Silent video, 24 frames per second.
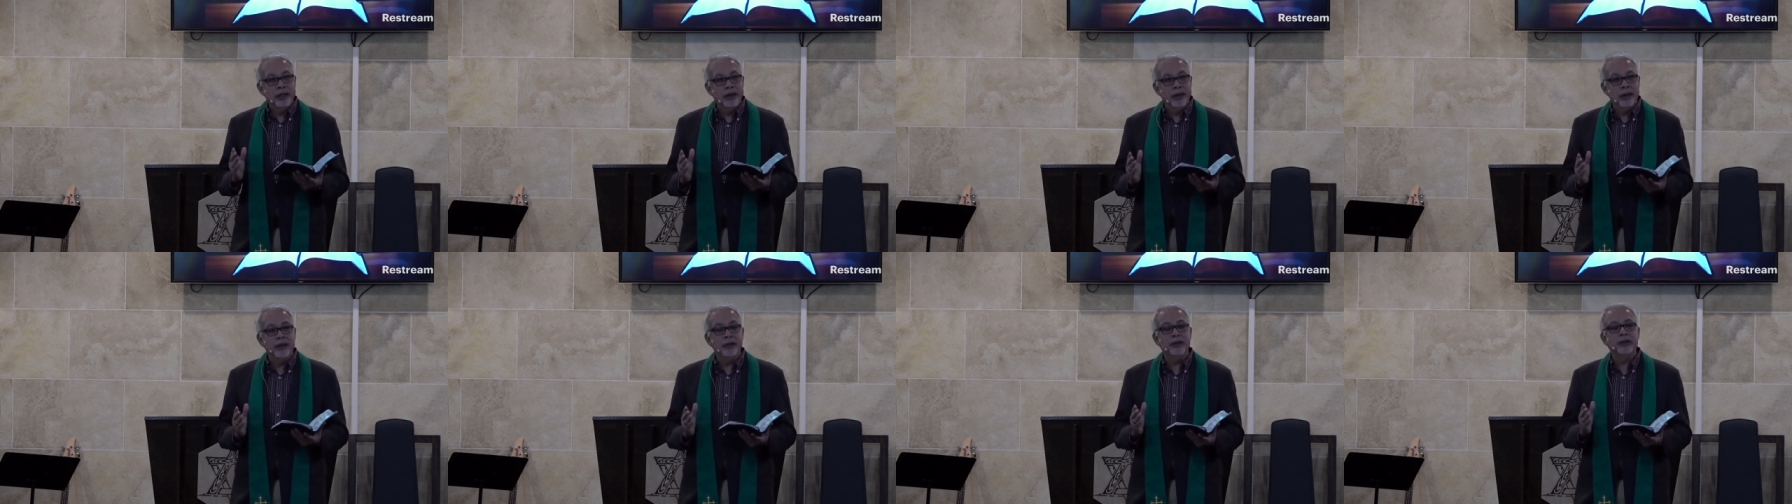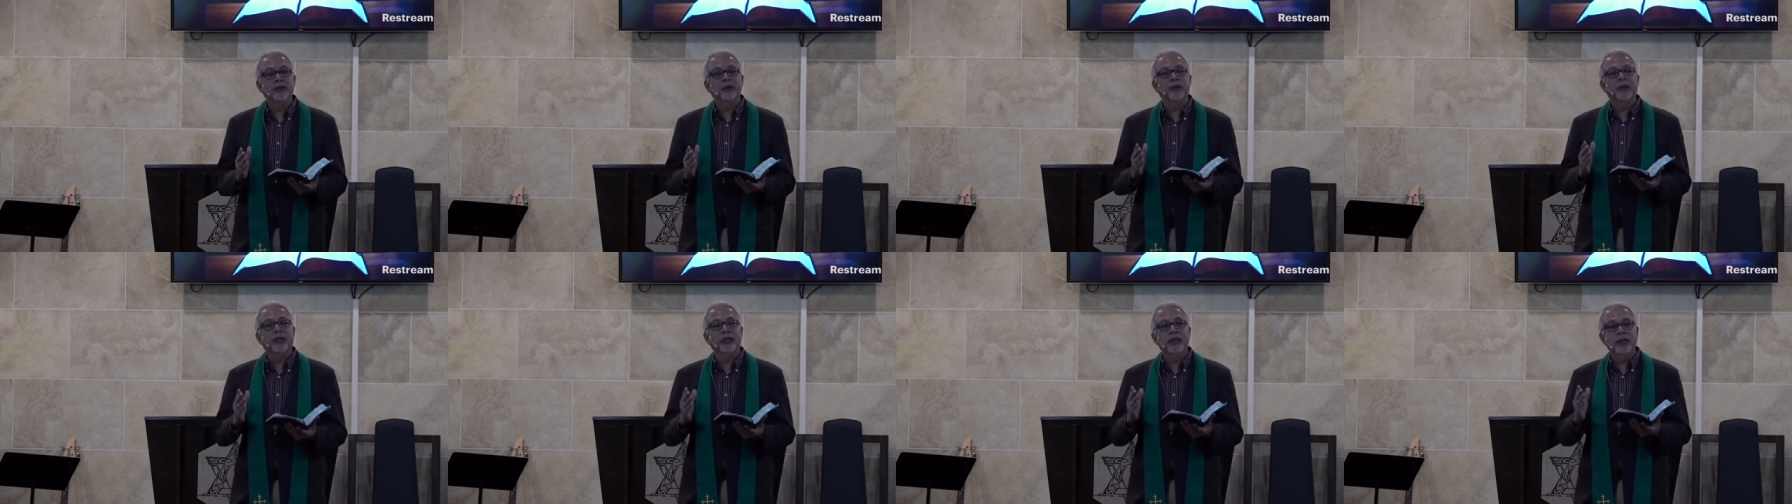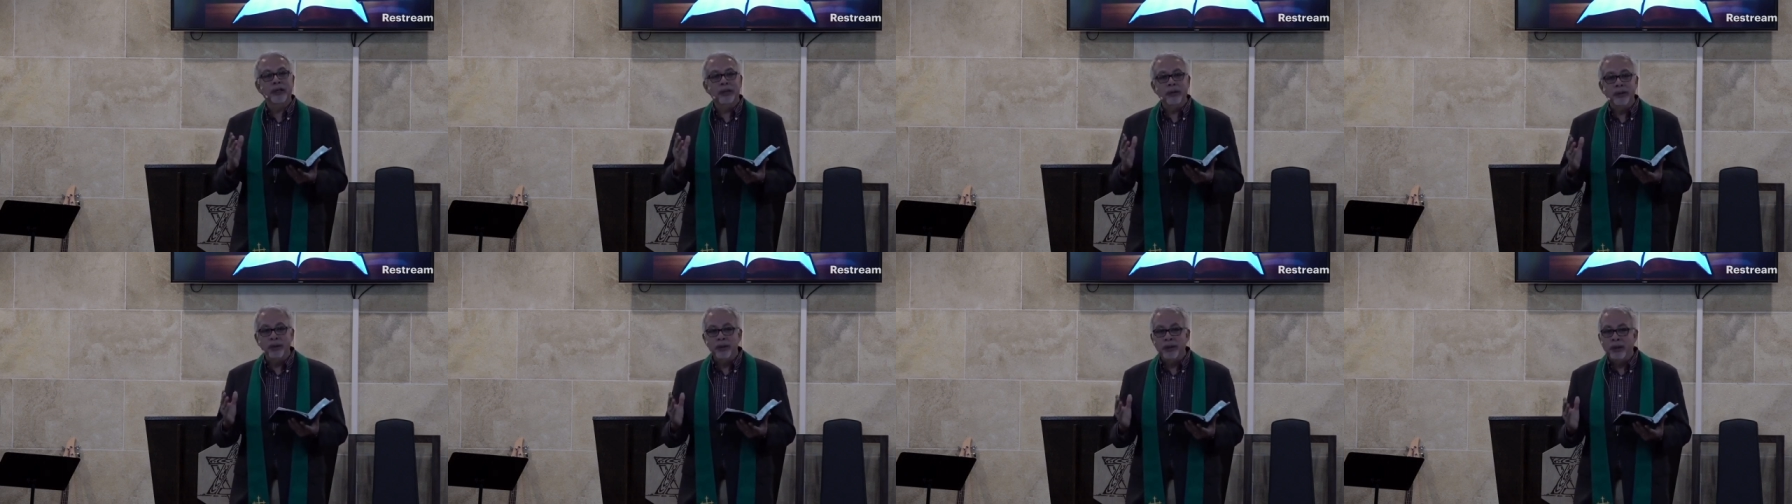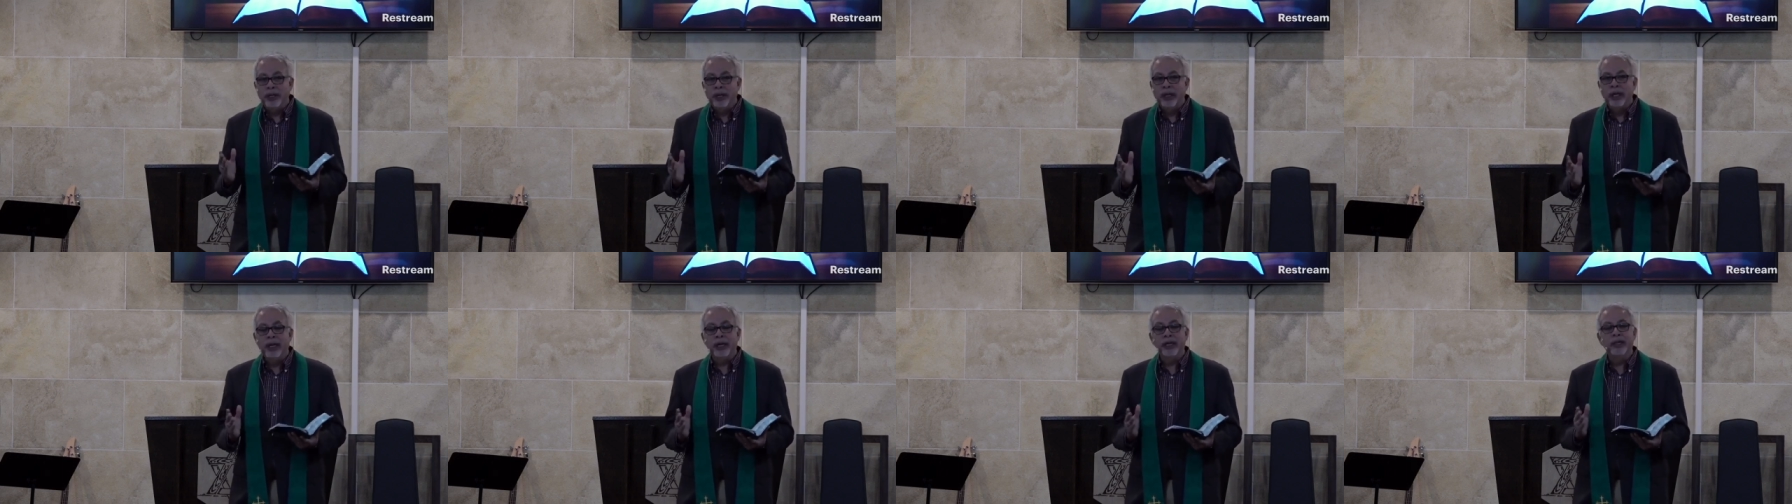nurturing you,
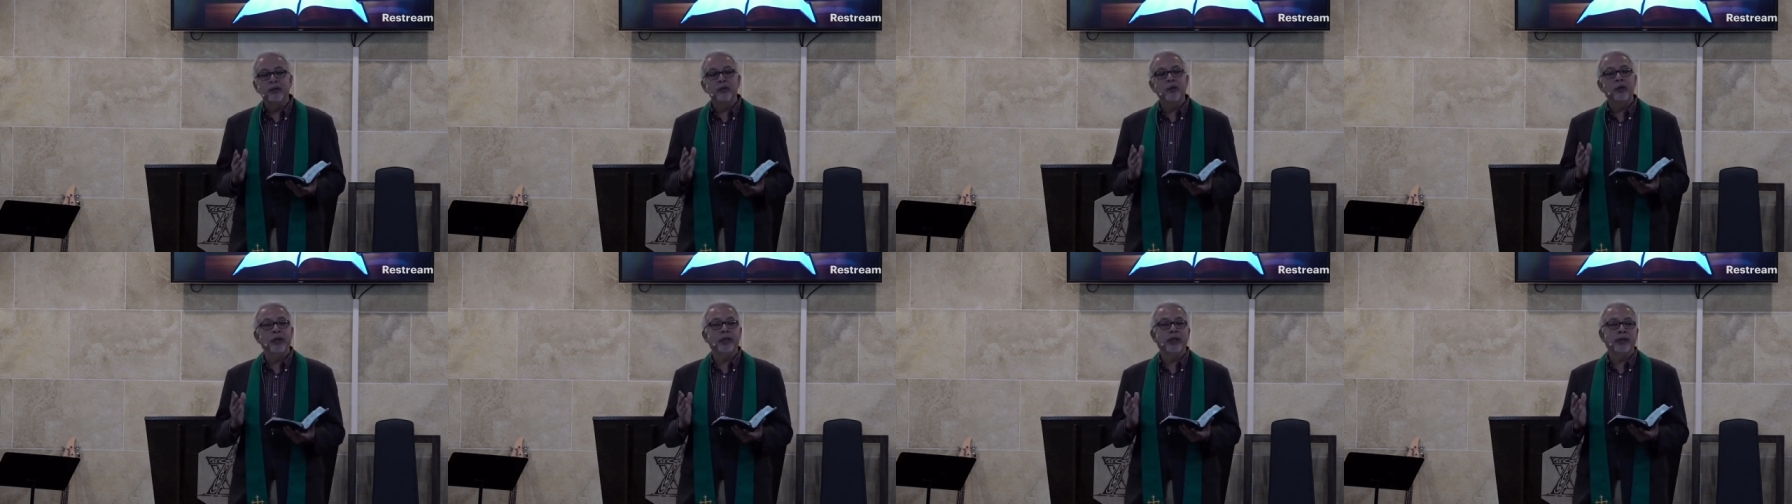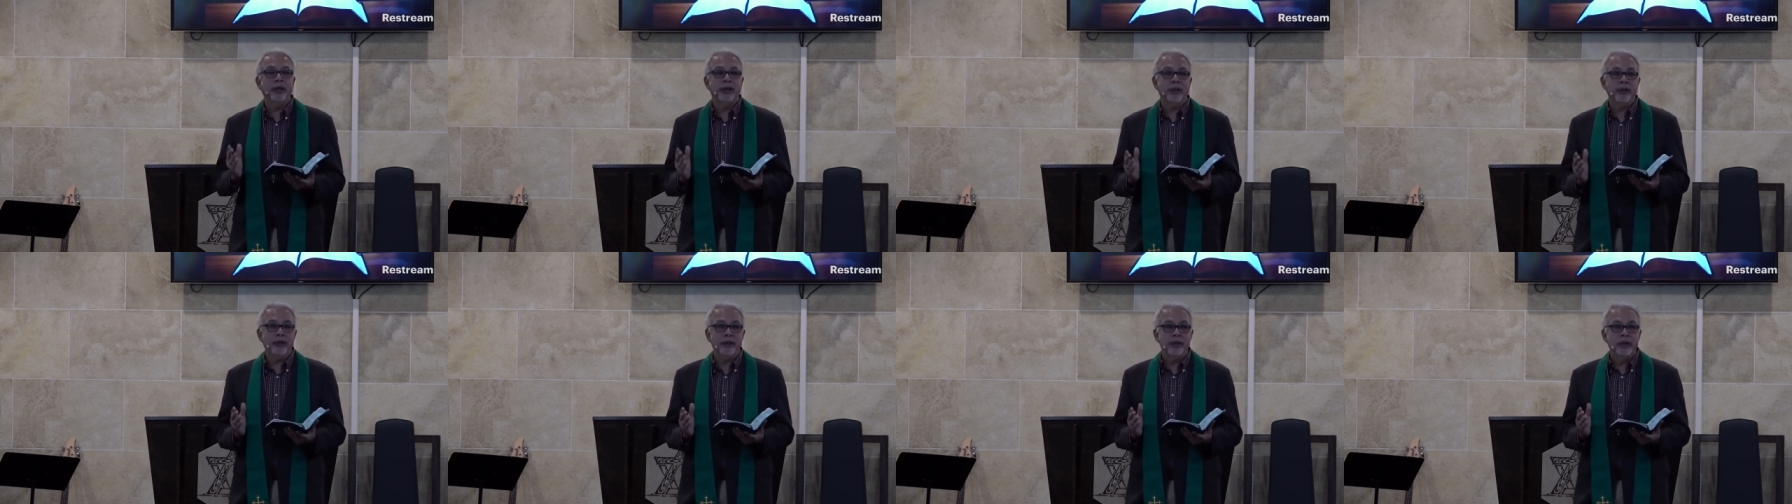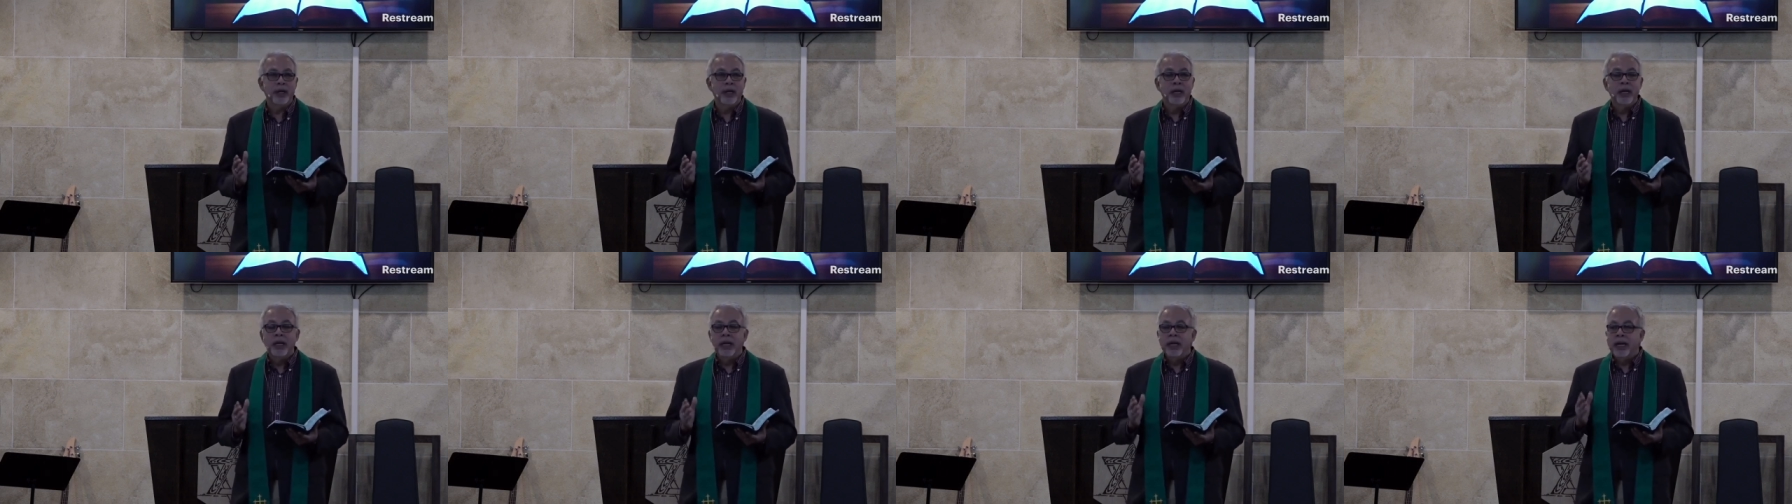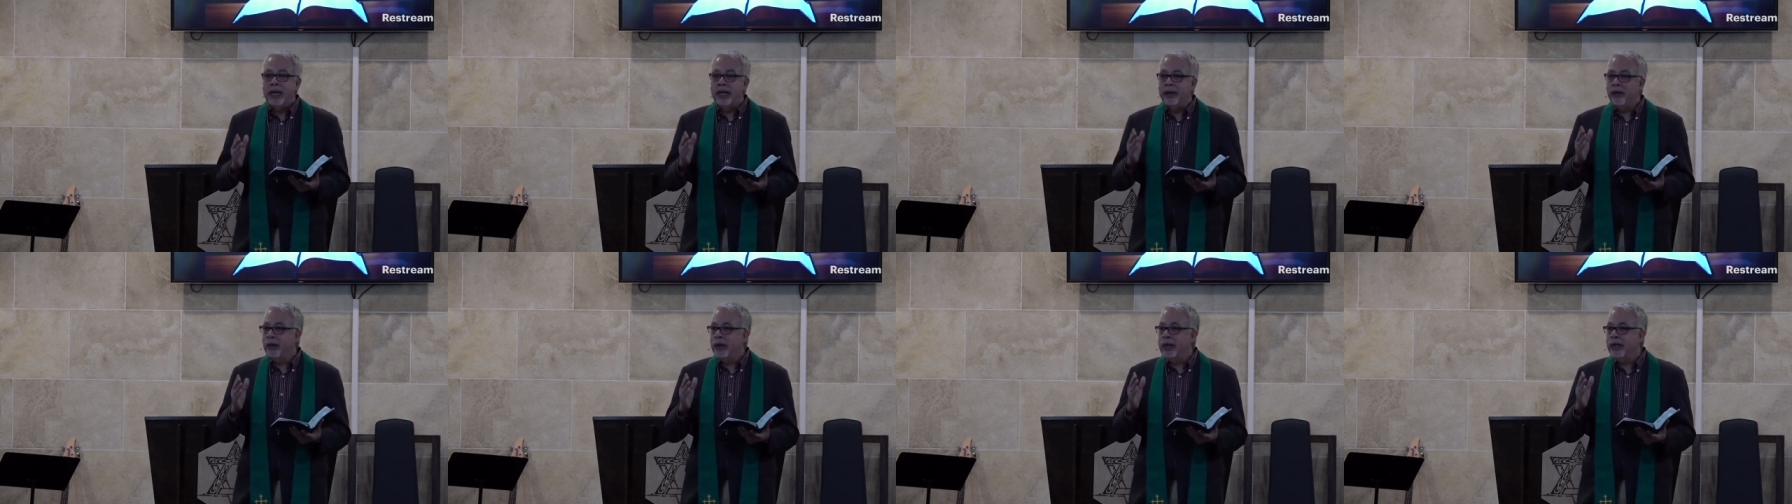and he's with you. And we